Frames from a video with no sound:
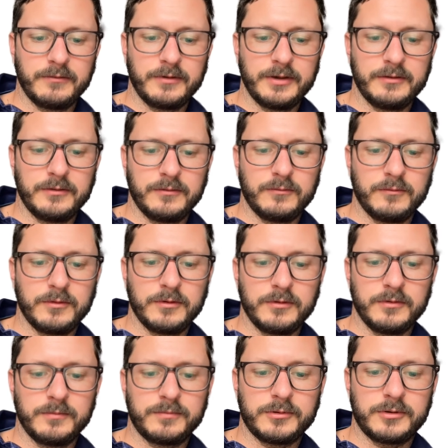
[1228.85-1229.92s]
real
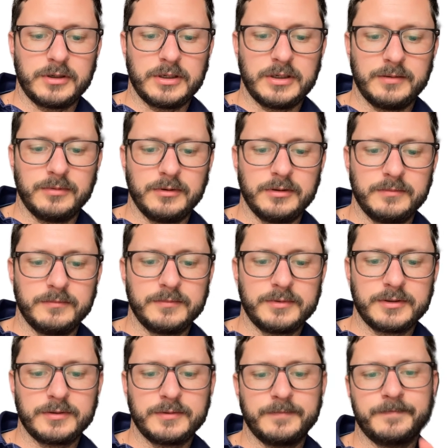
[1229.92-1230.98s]
world
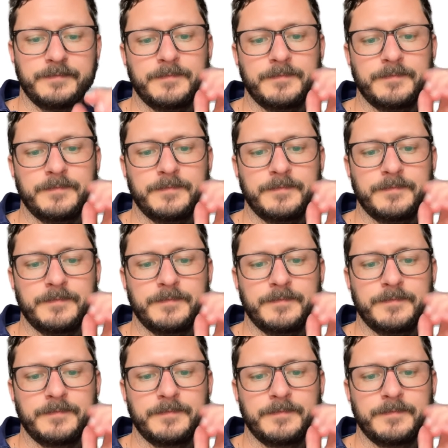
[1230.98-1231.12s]
problems.